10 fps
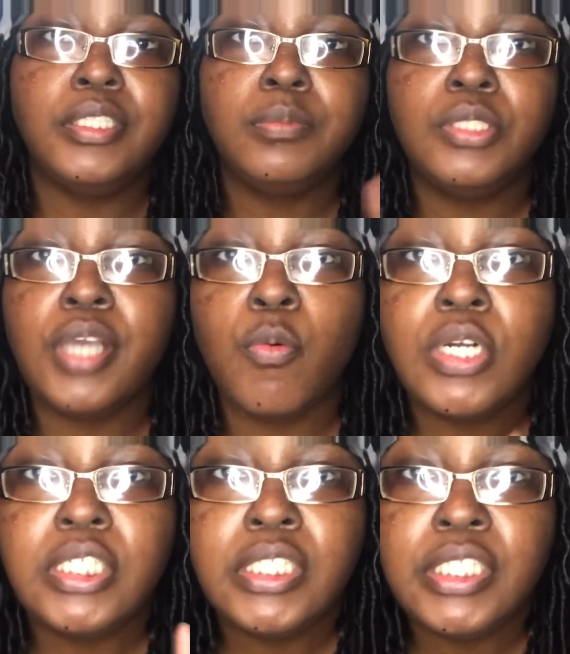Yeah, I
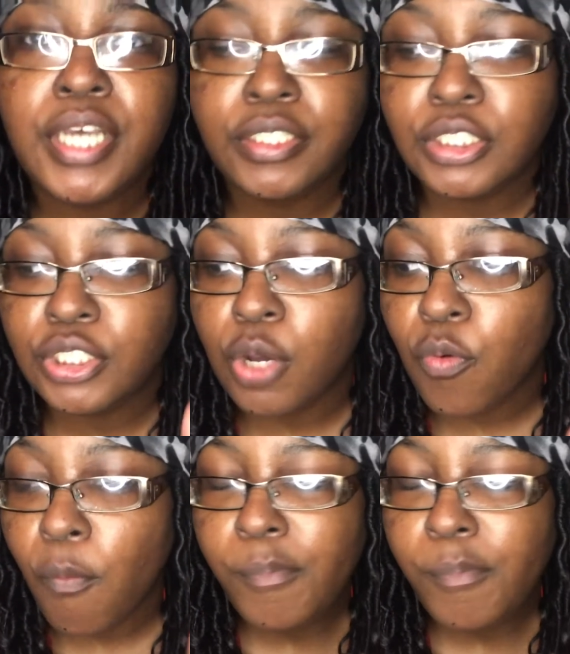wanted to sit down and talk